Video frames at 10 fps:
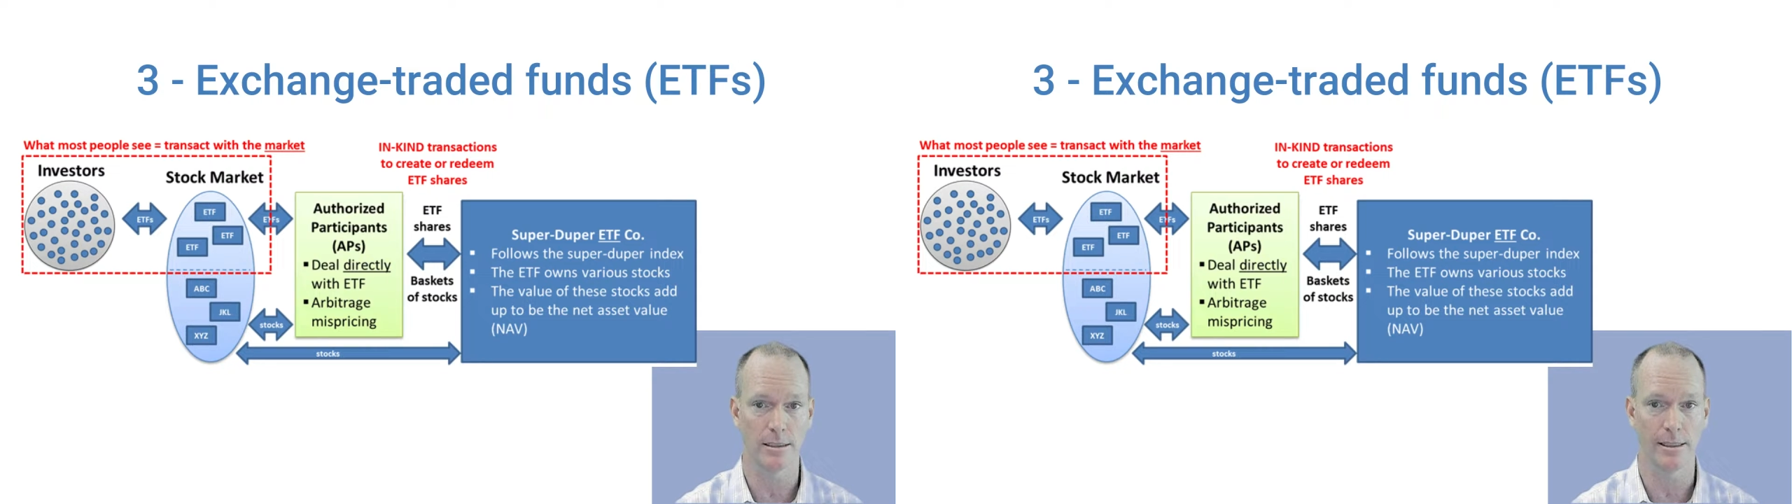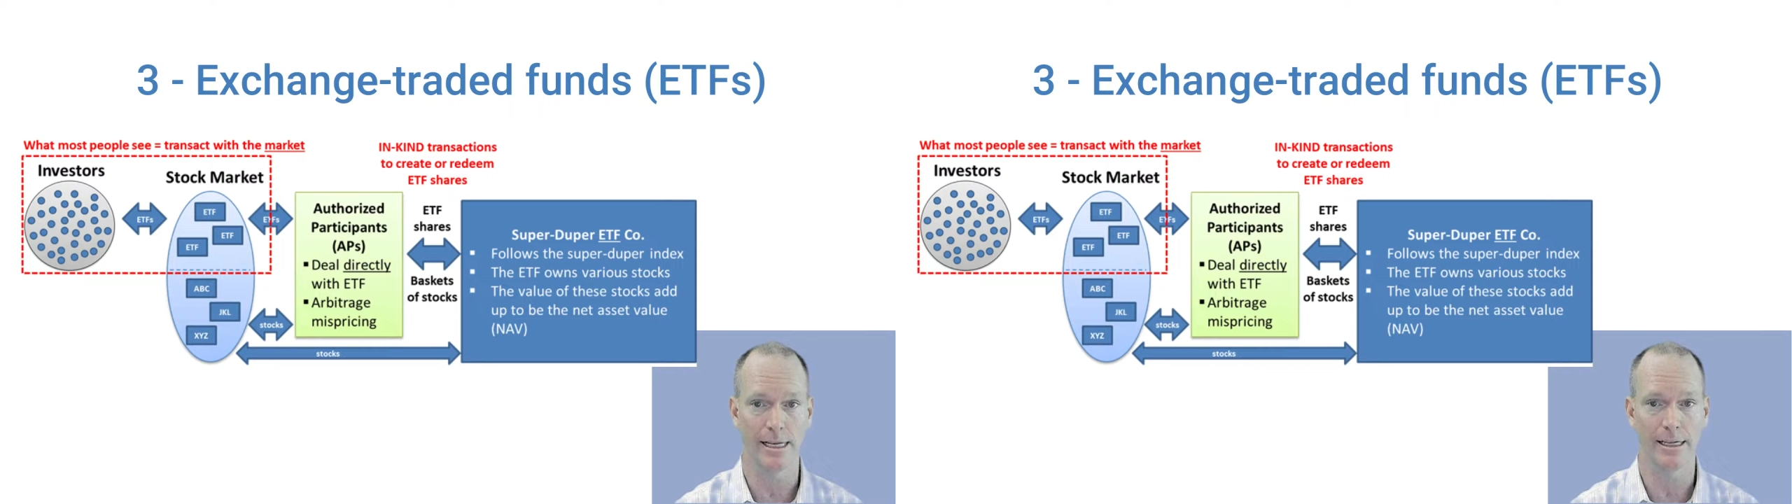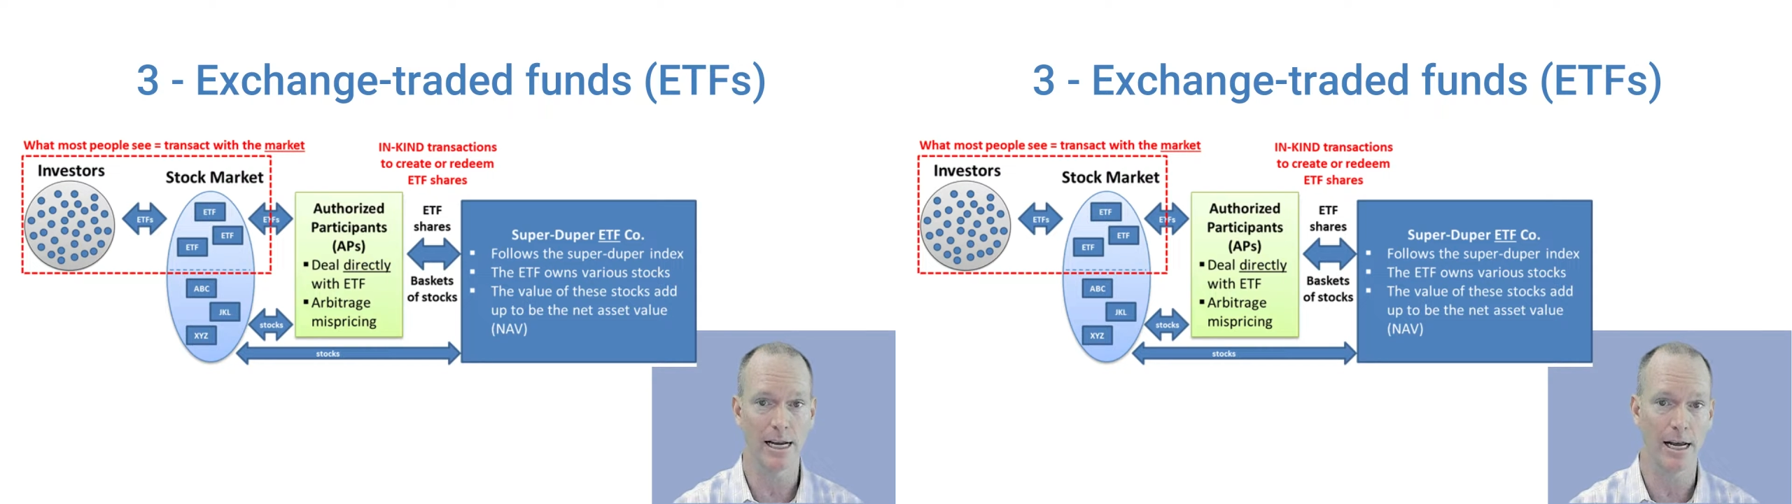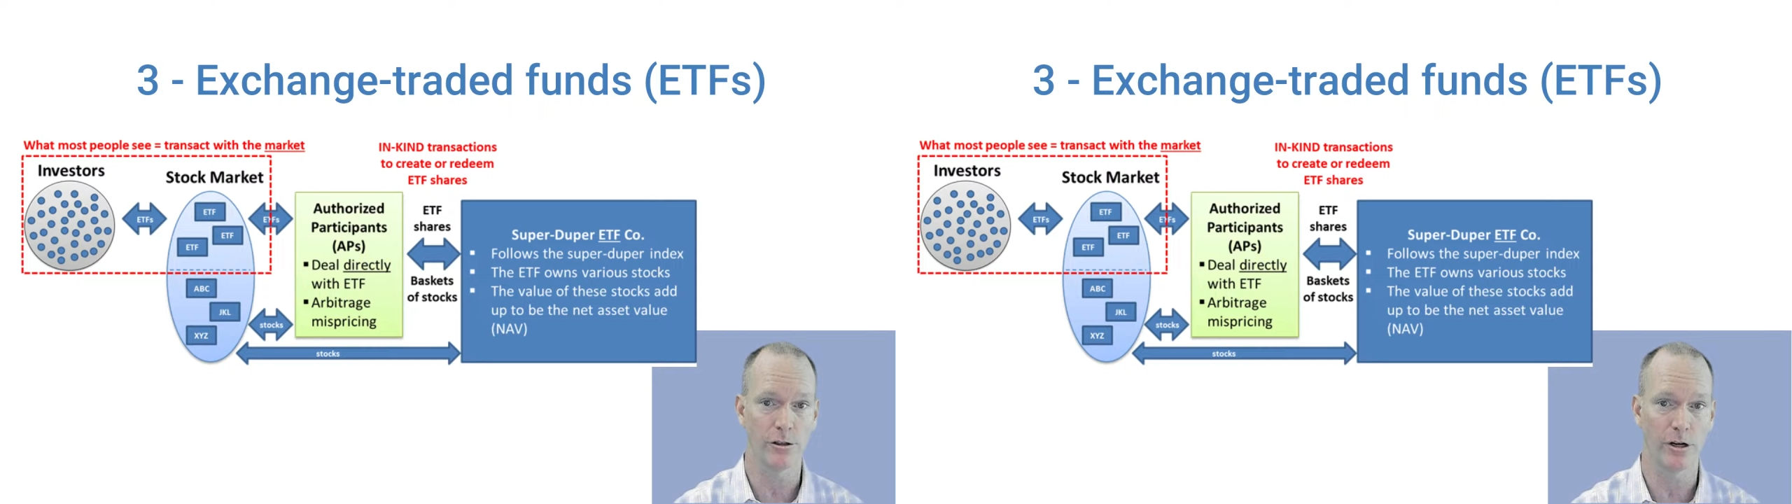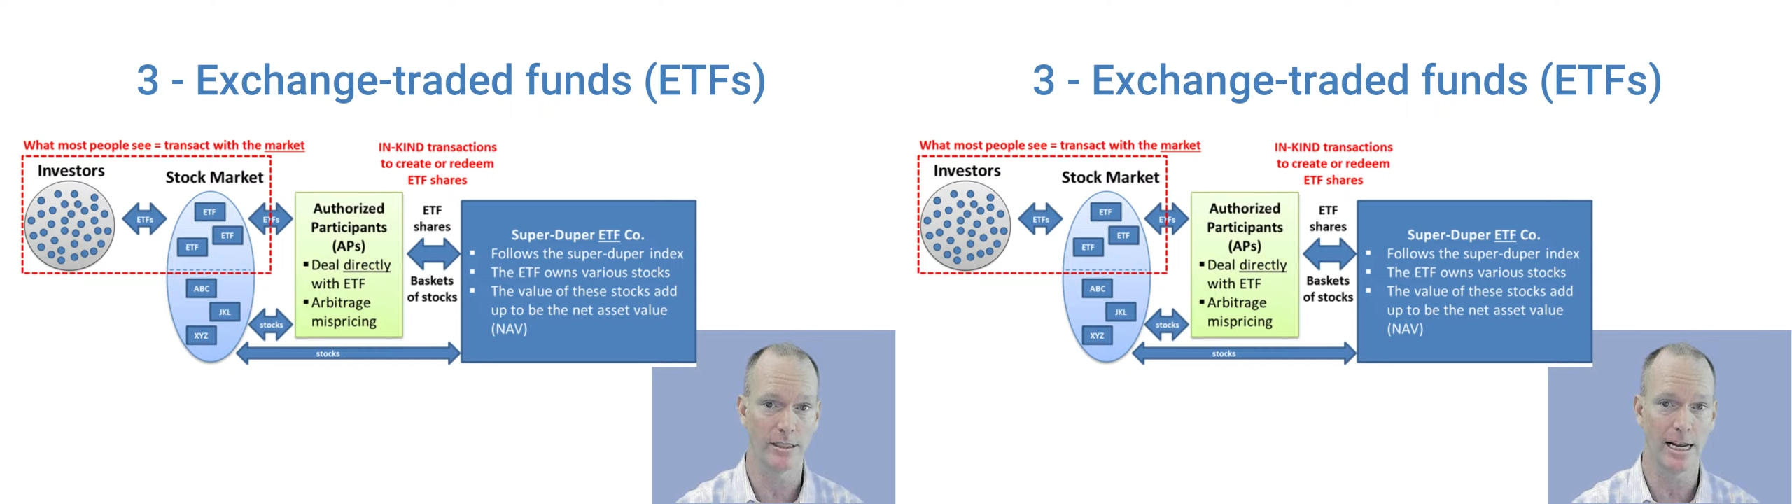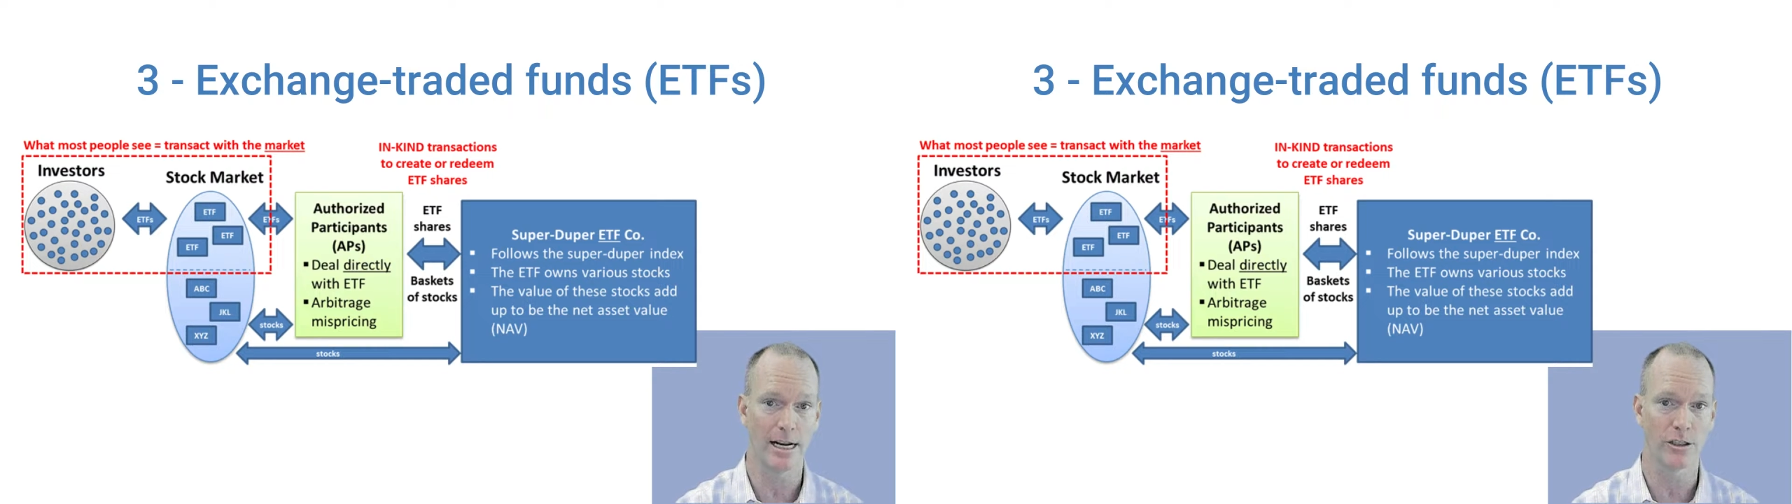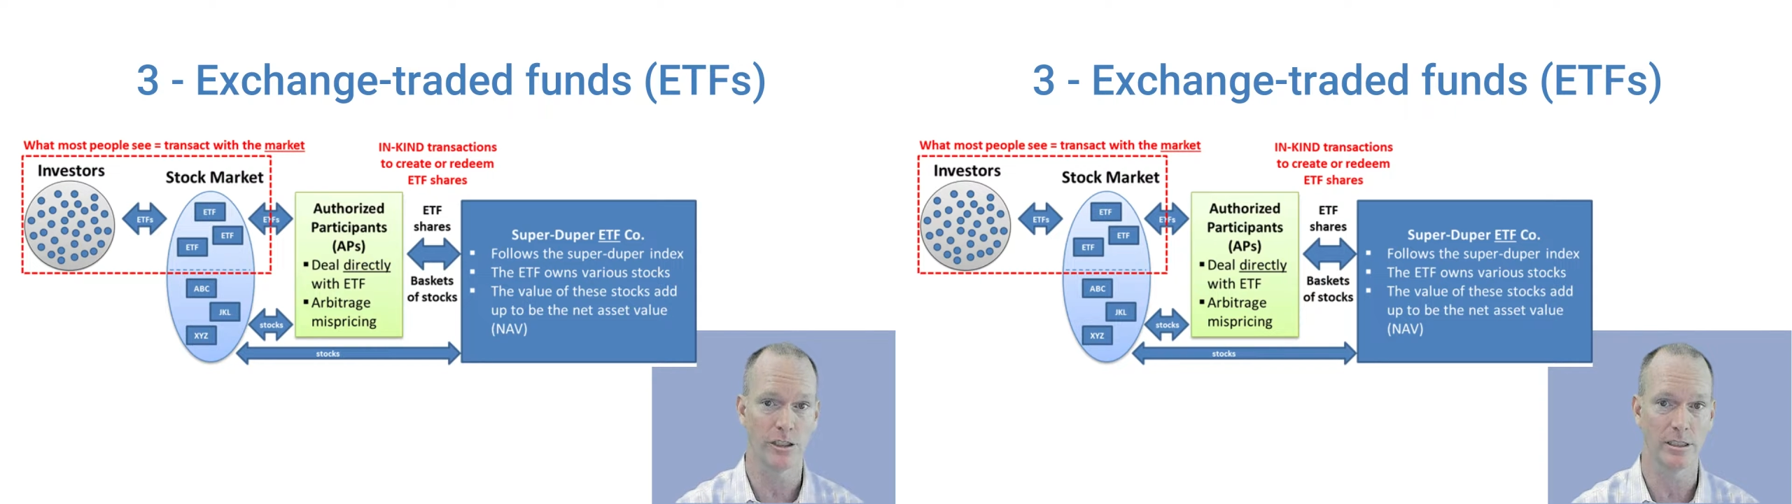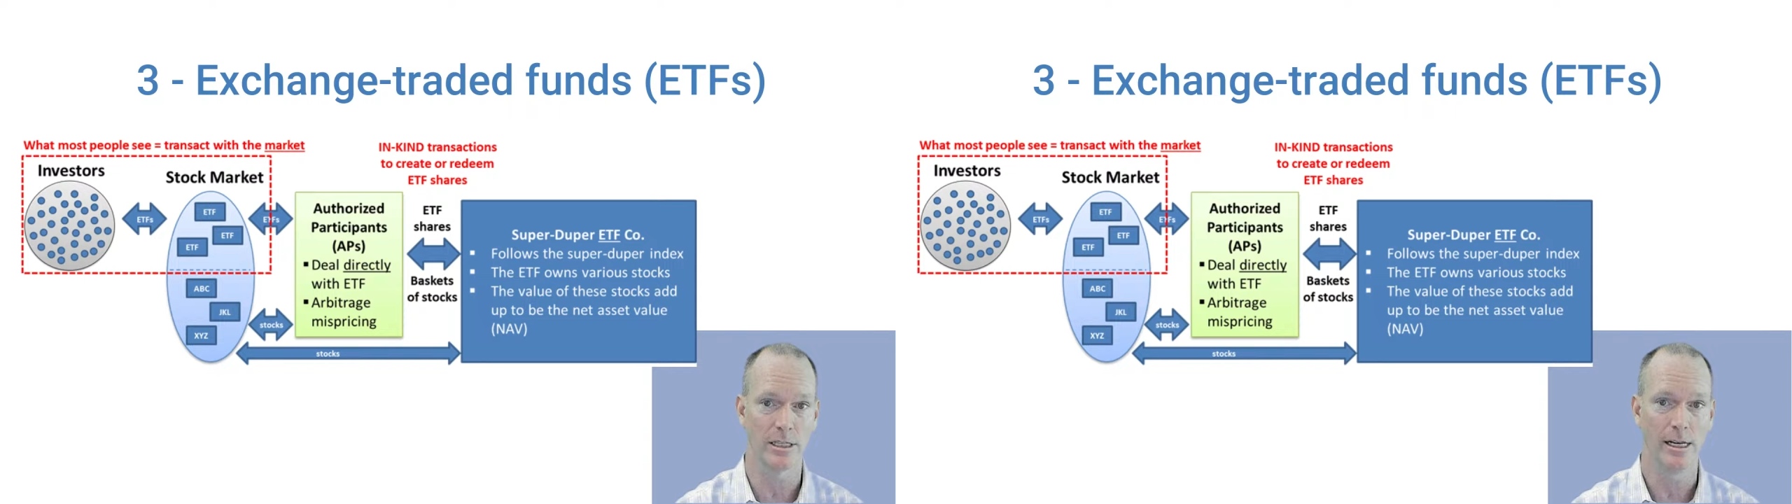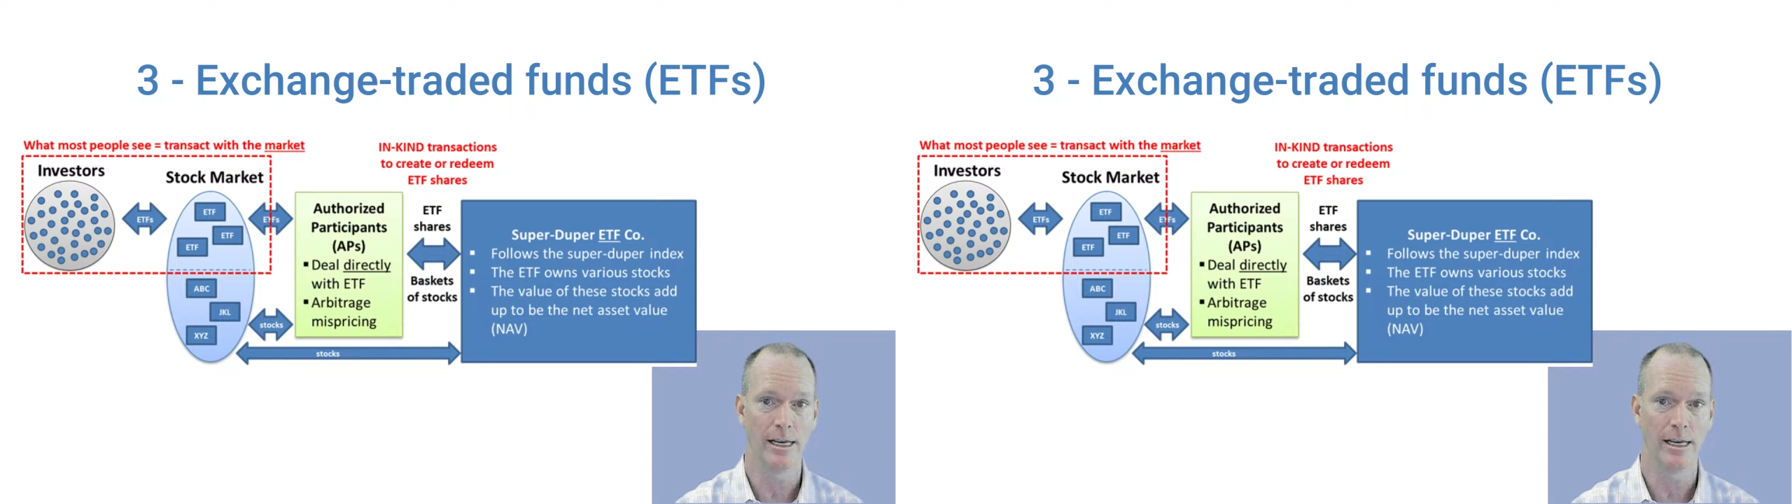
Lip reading: and the in-kind transactions